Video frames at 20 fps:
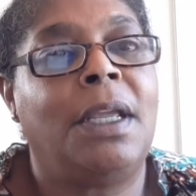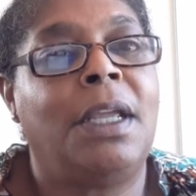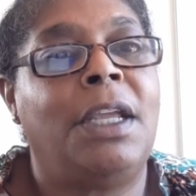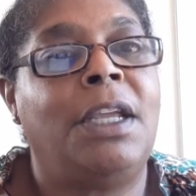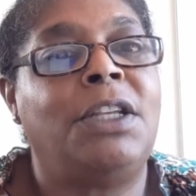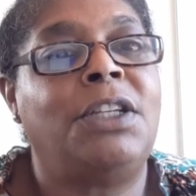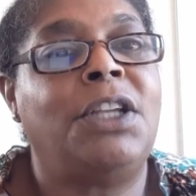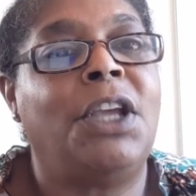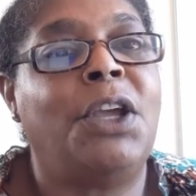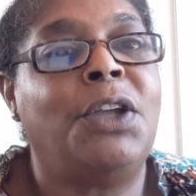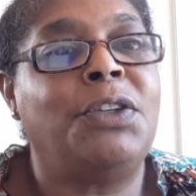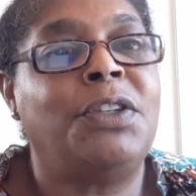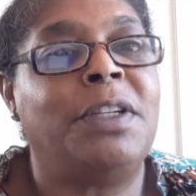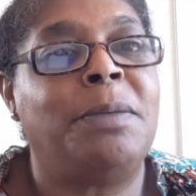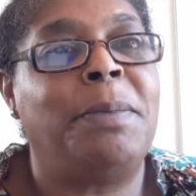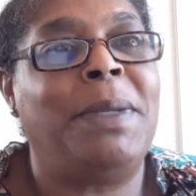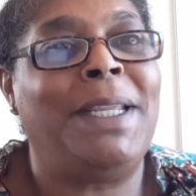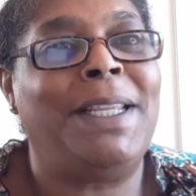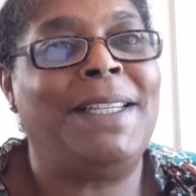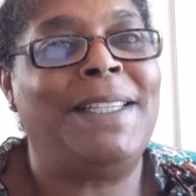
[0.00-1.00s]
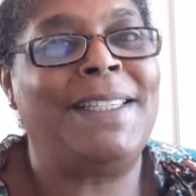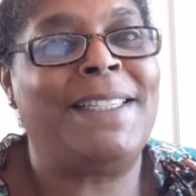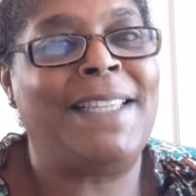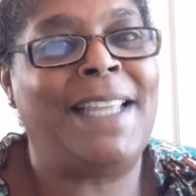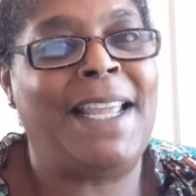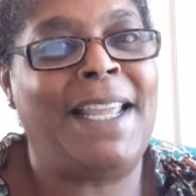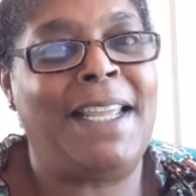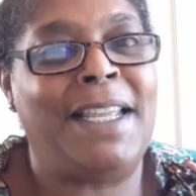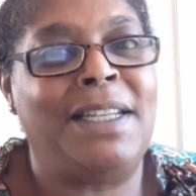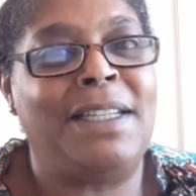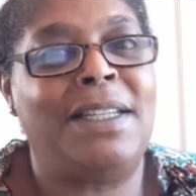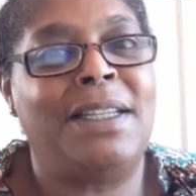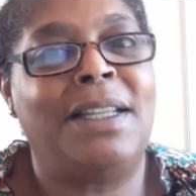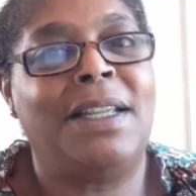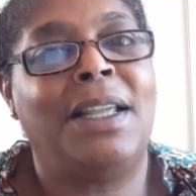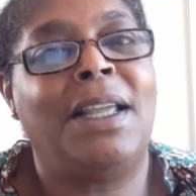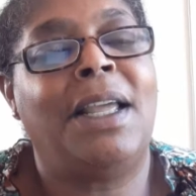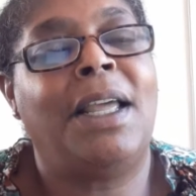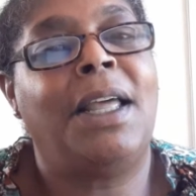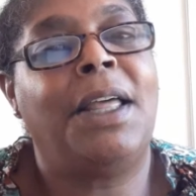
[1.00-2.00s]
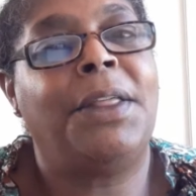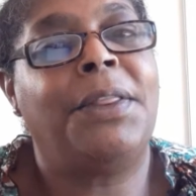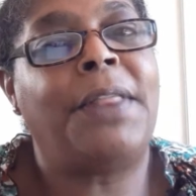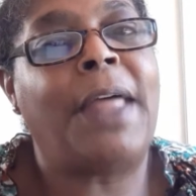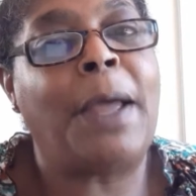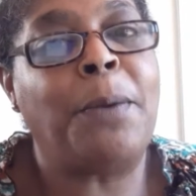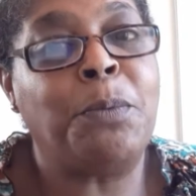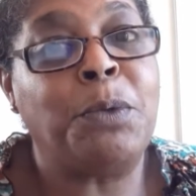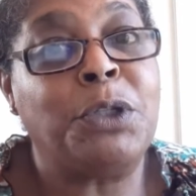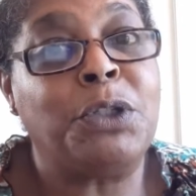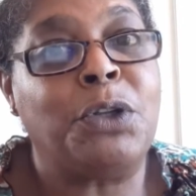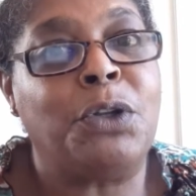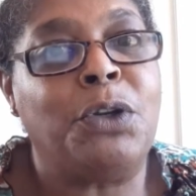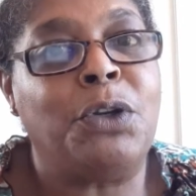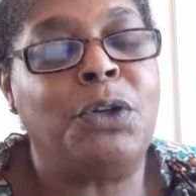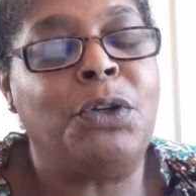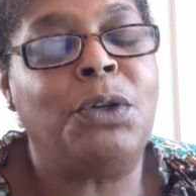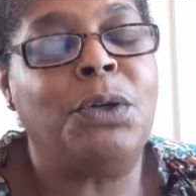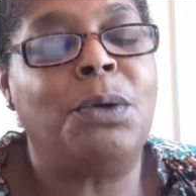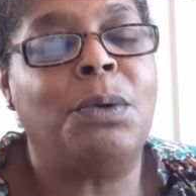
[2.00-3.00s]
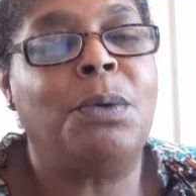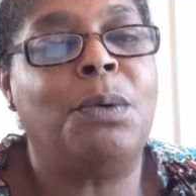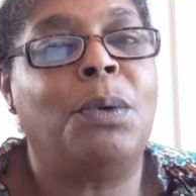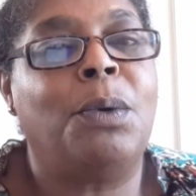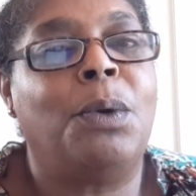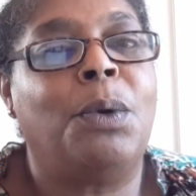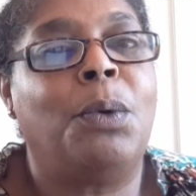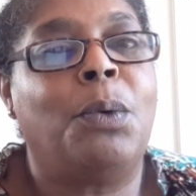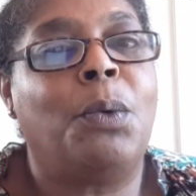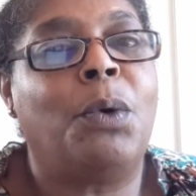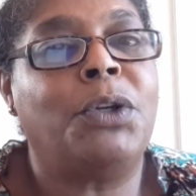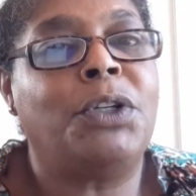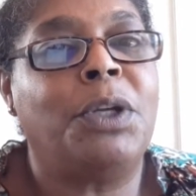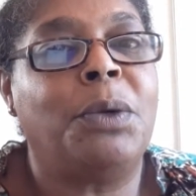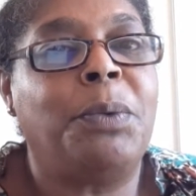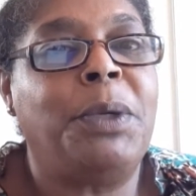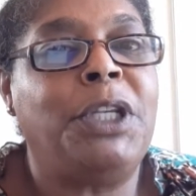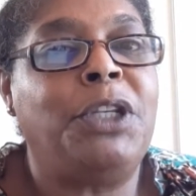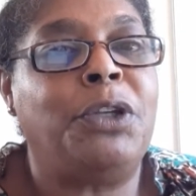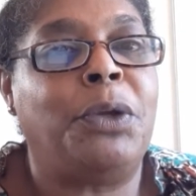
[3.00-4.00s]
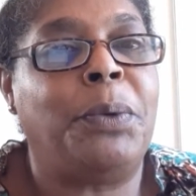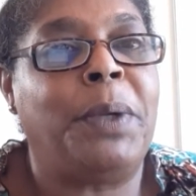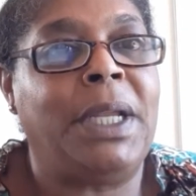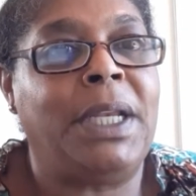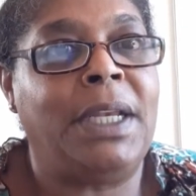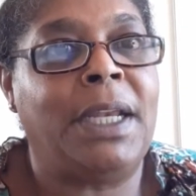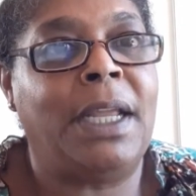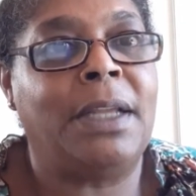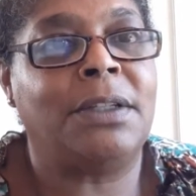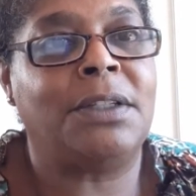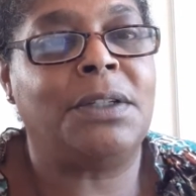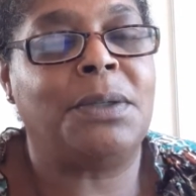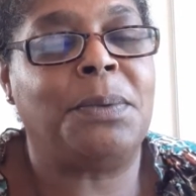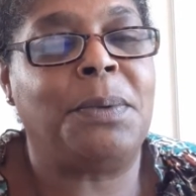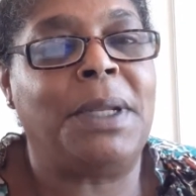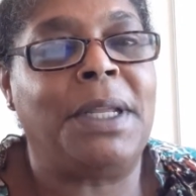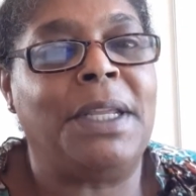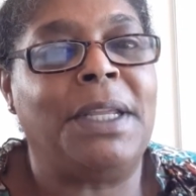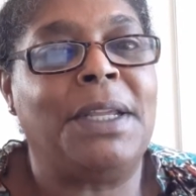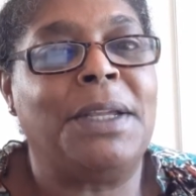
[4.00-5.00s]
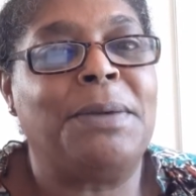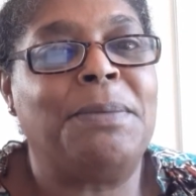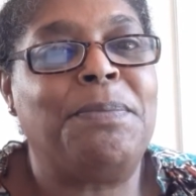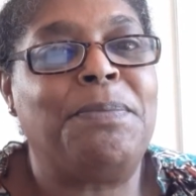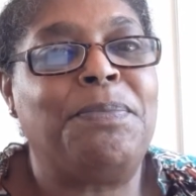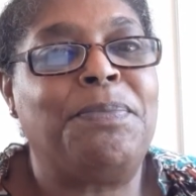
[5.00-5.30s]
He turned to me and said, "That was good. What are we doing next week?"